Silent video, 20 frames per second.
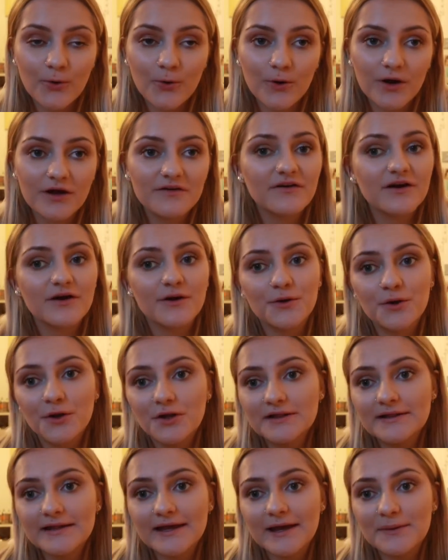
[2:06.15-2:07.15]
or if I go on
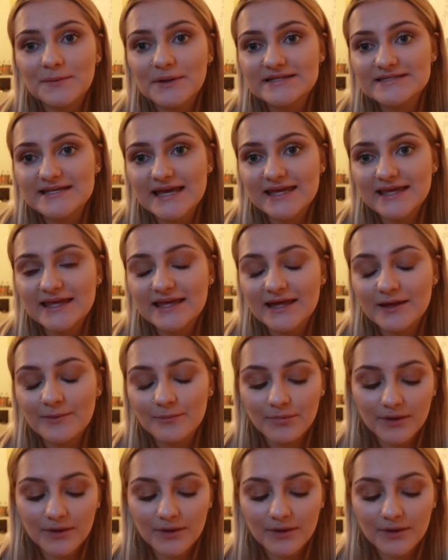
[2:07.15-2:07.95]
holiday I might take it,